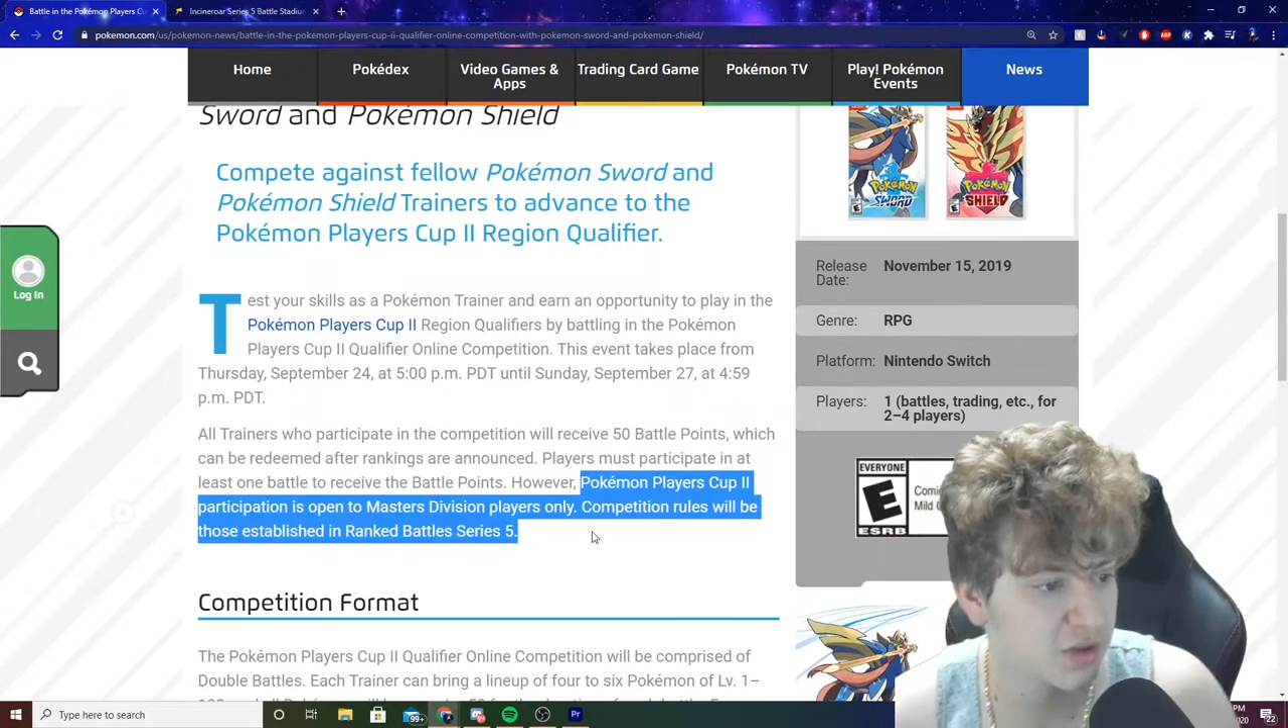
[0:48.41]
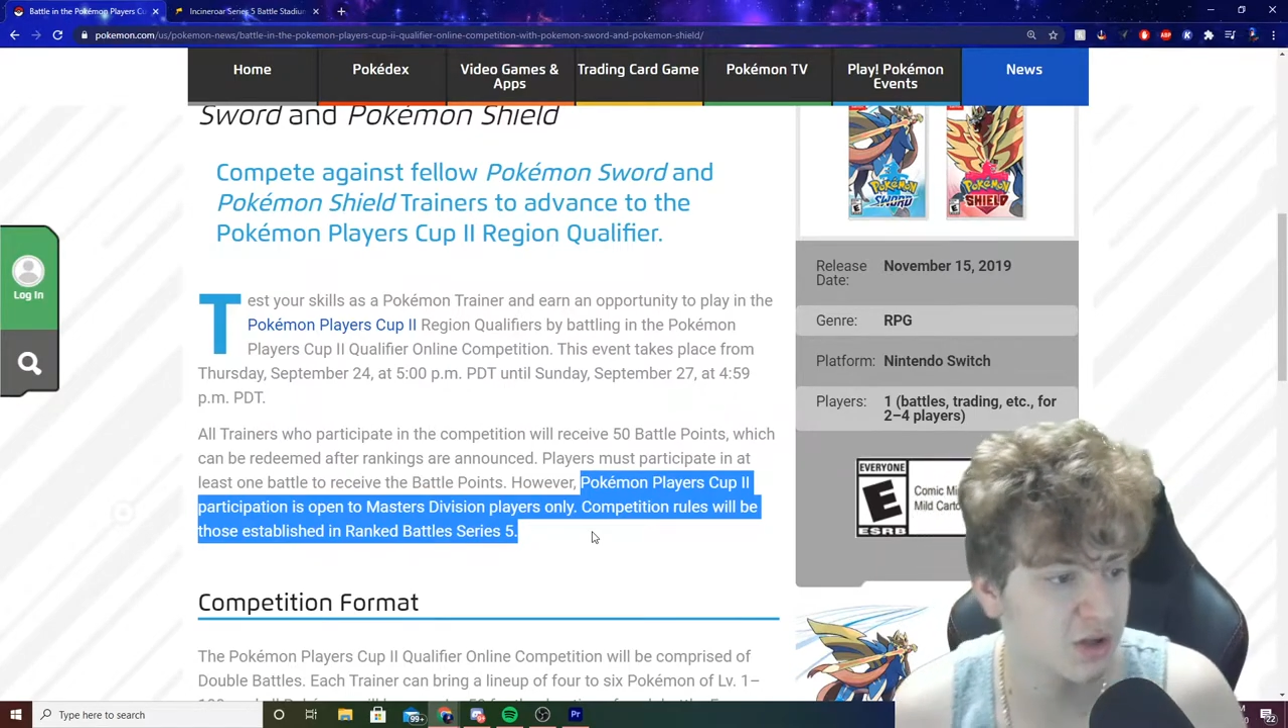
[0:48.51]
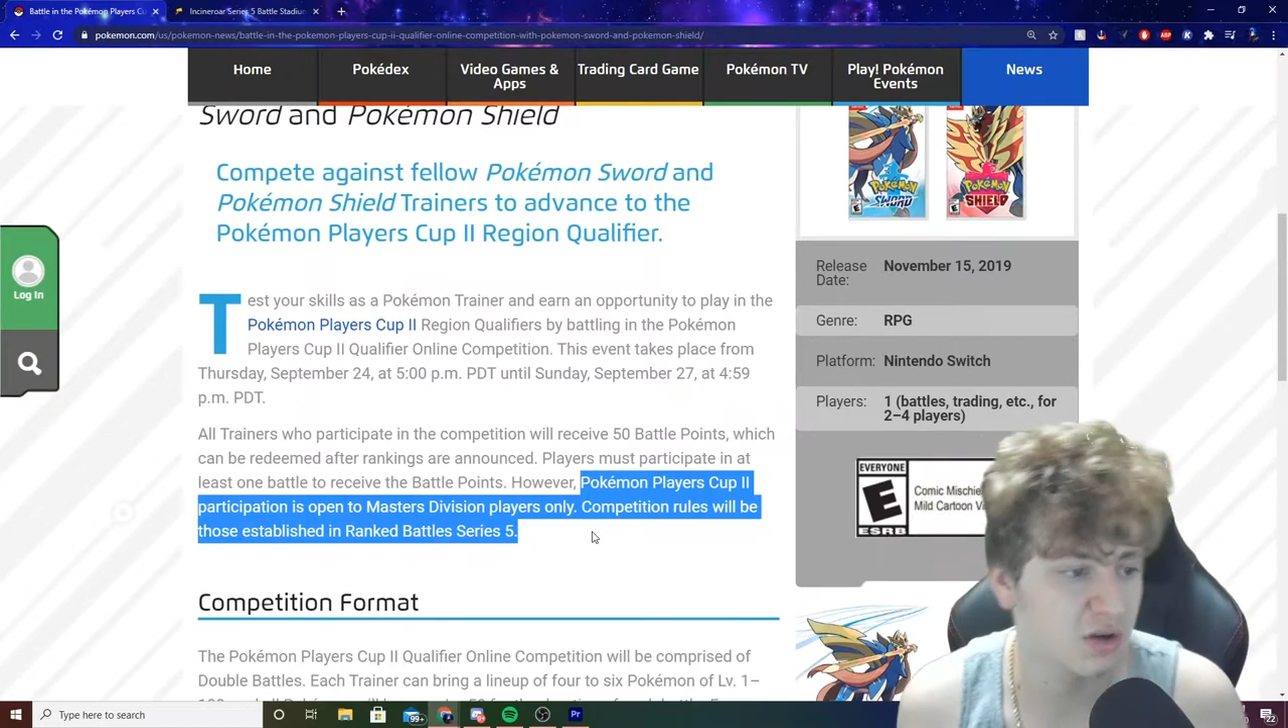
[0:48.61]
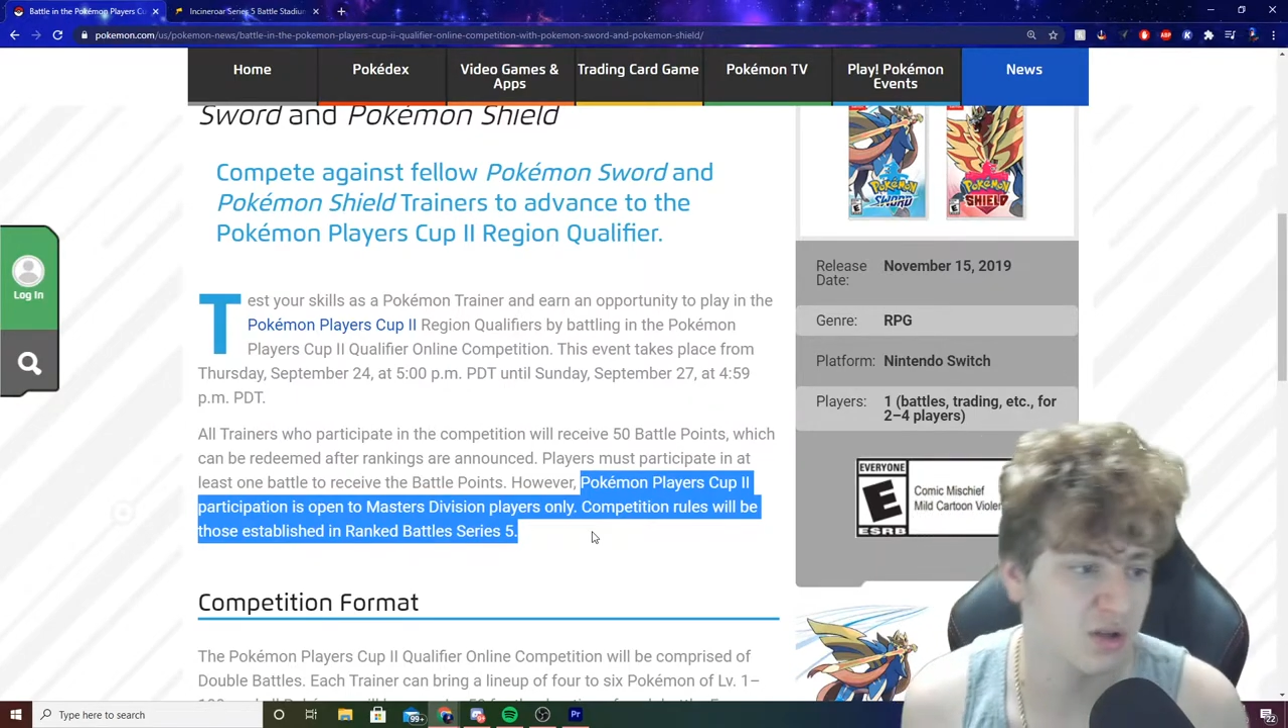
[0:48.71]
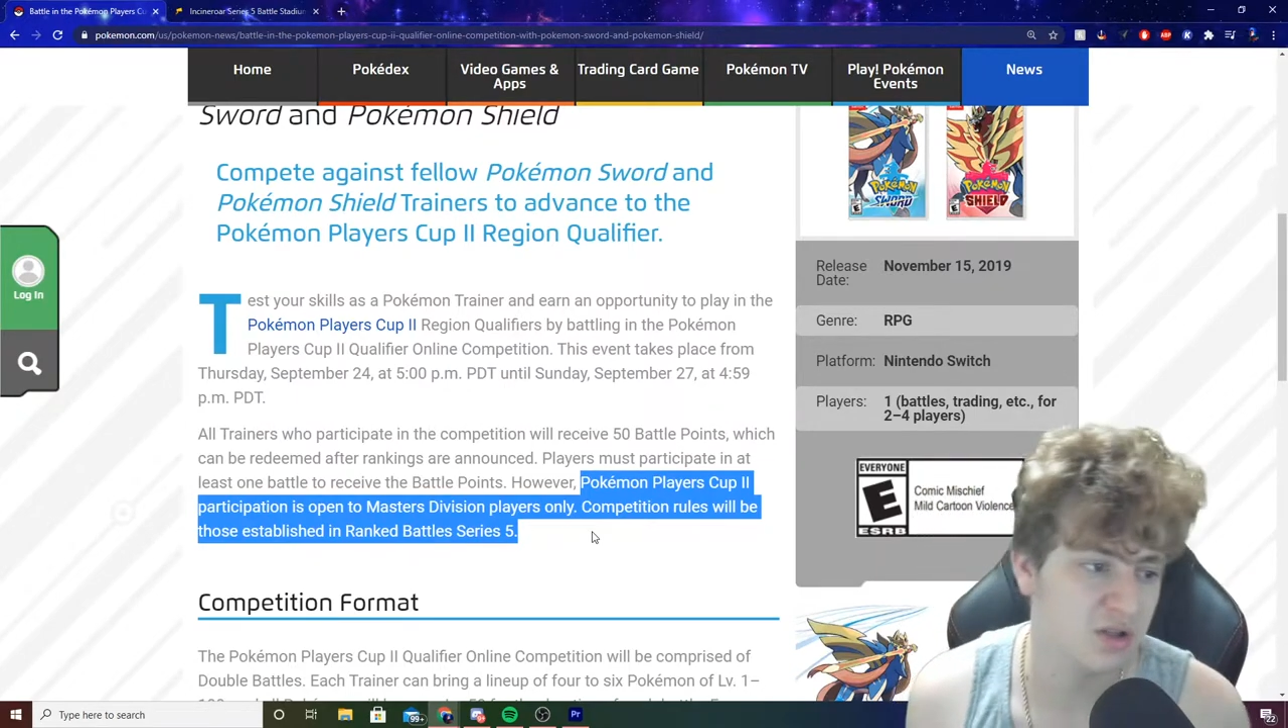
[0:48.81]

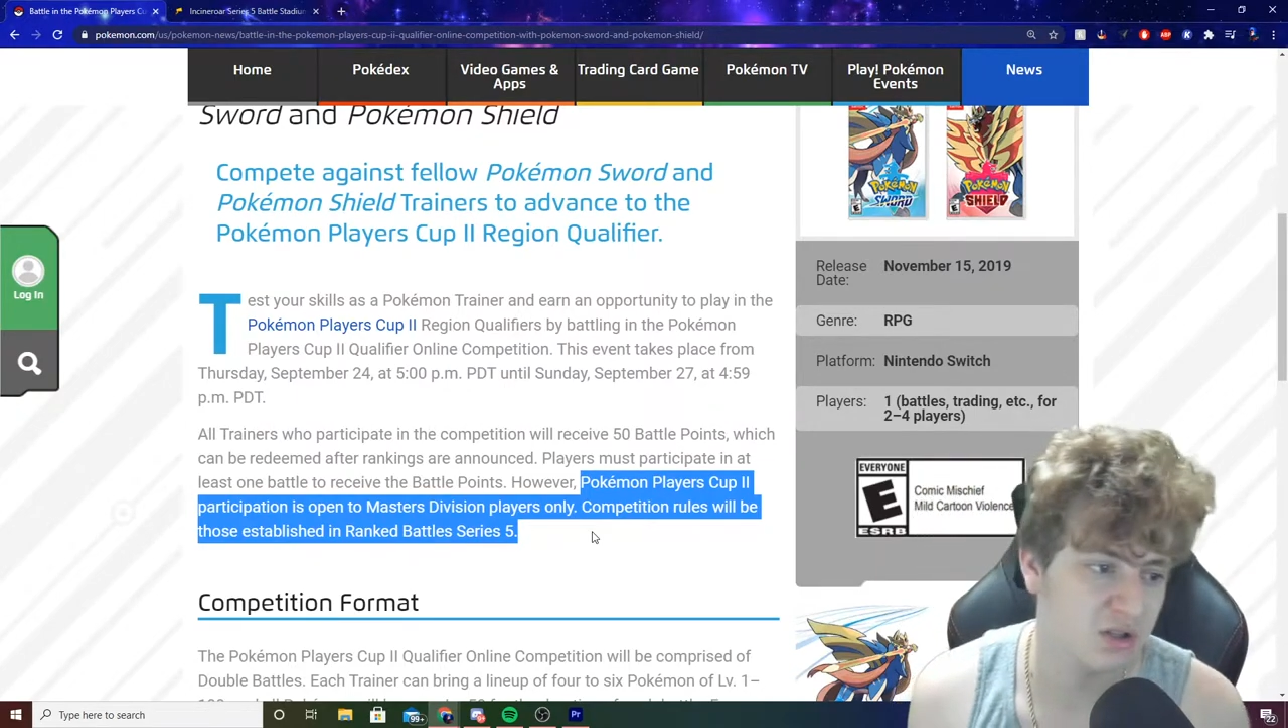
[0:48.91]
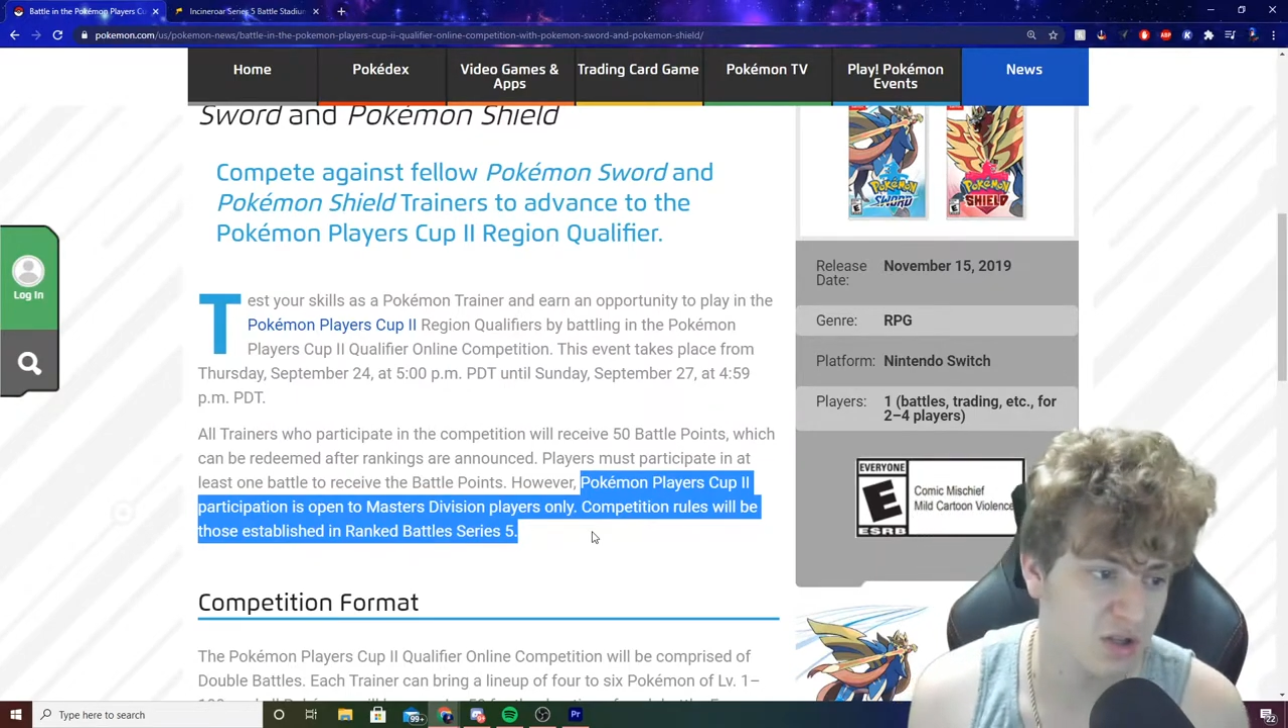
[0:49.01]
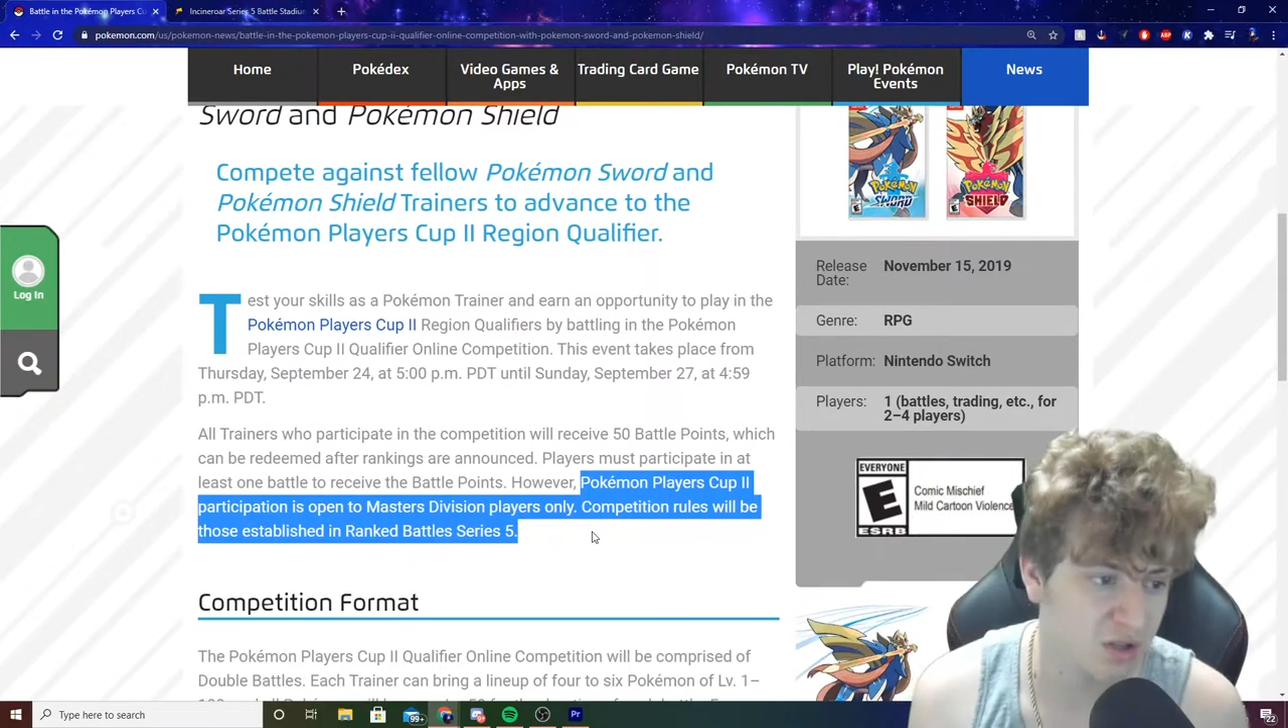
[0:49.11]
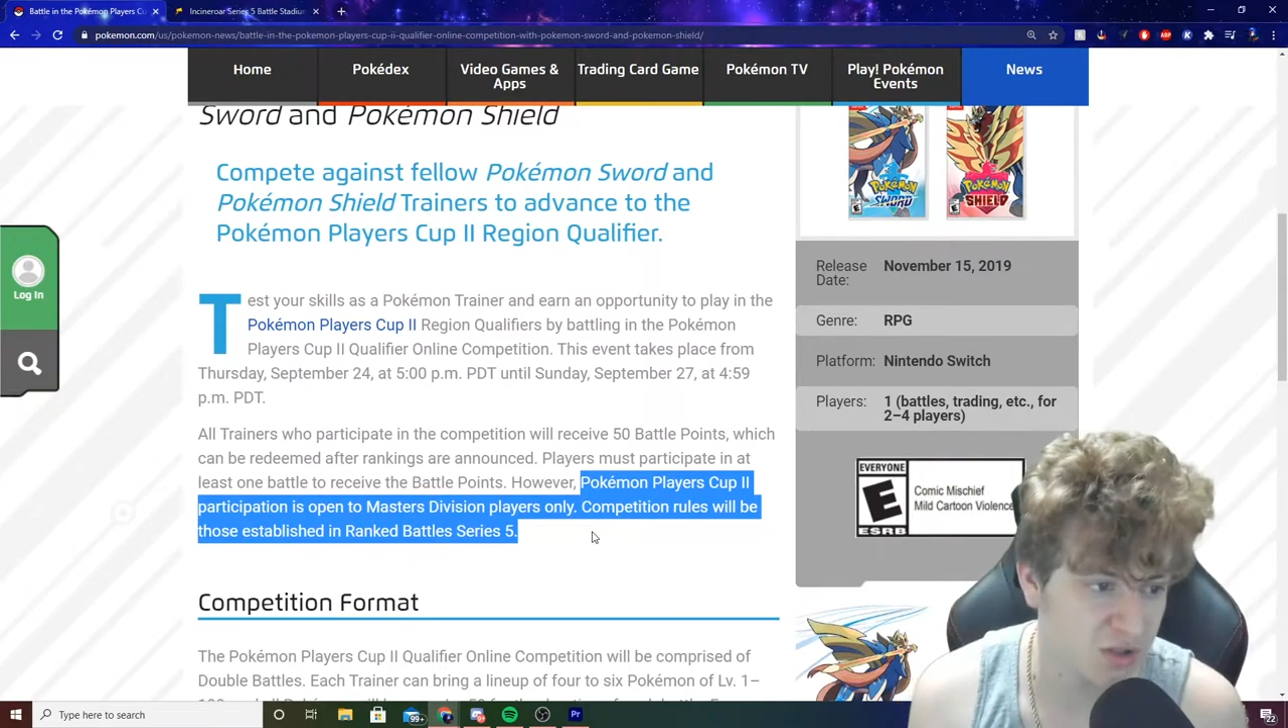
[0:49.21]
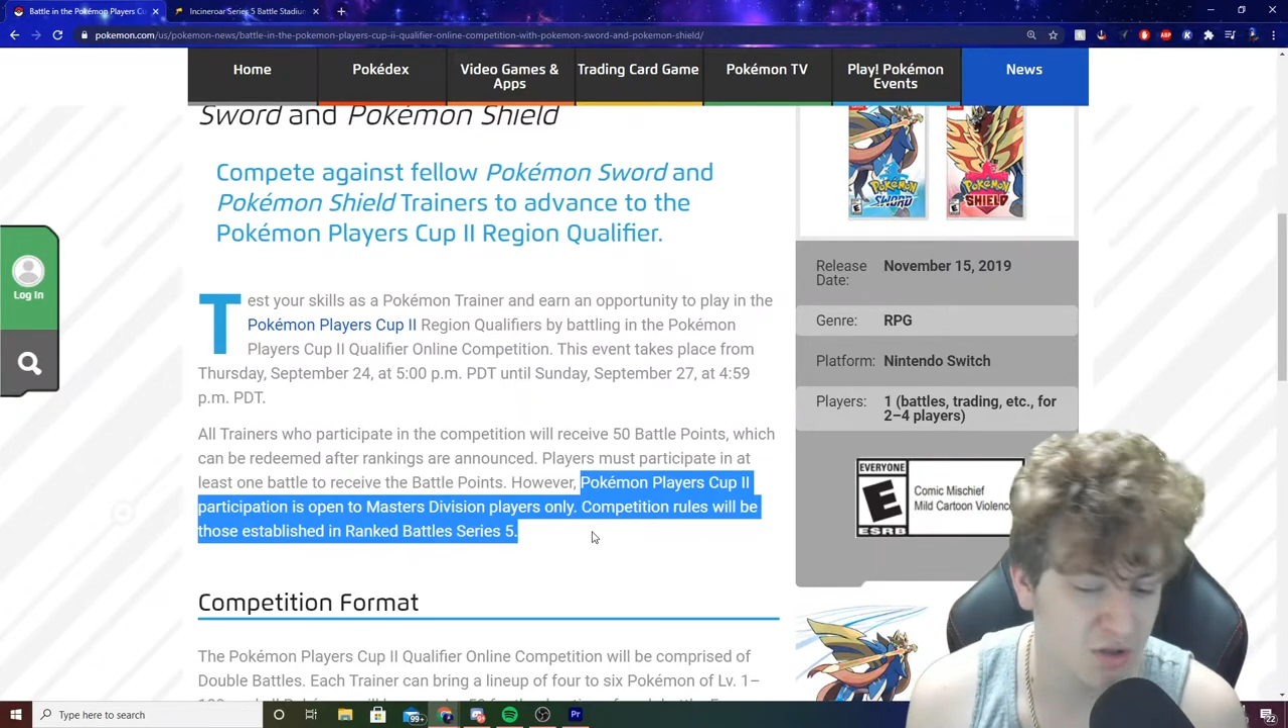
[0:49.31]
Series
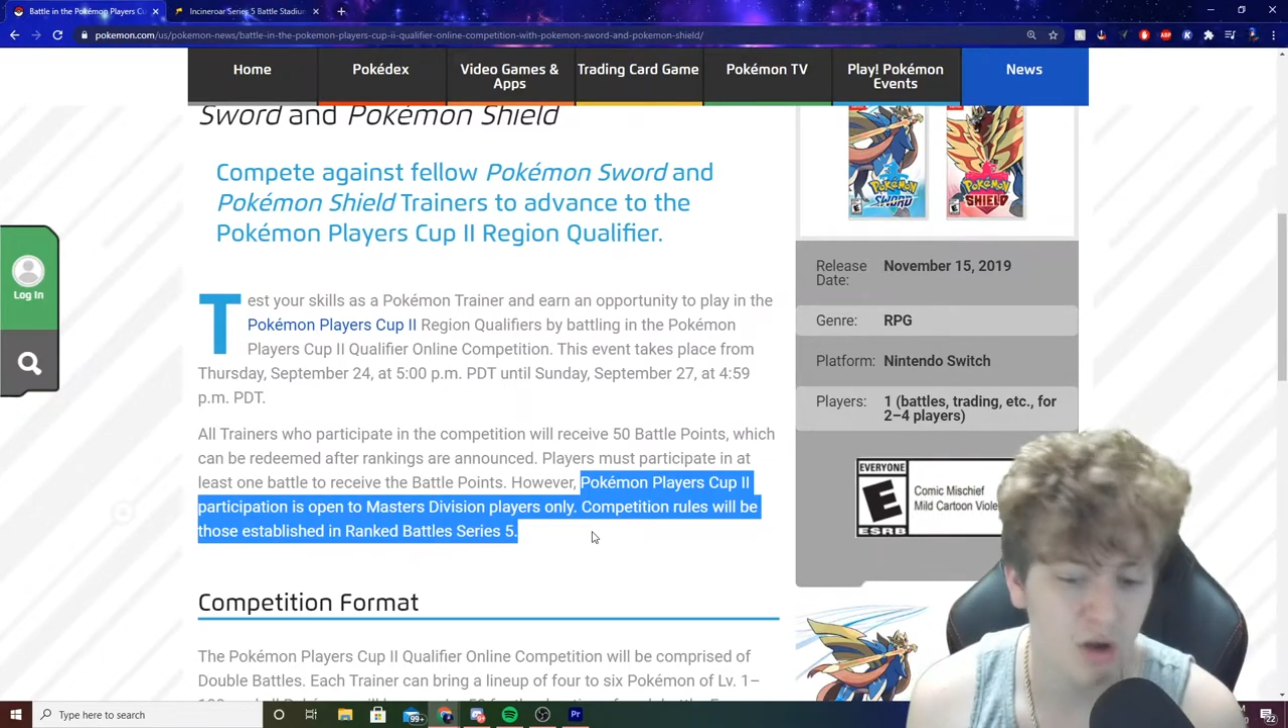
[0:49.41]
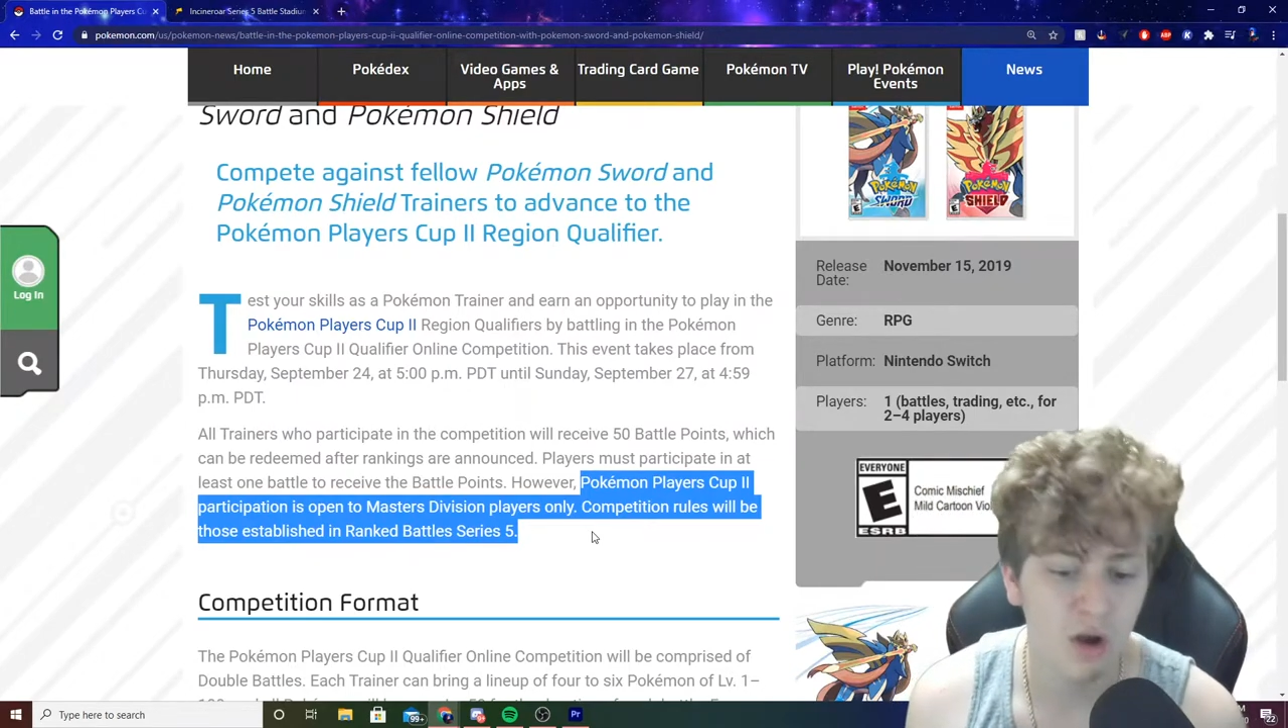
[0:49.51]
6,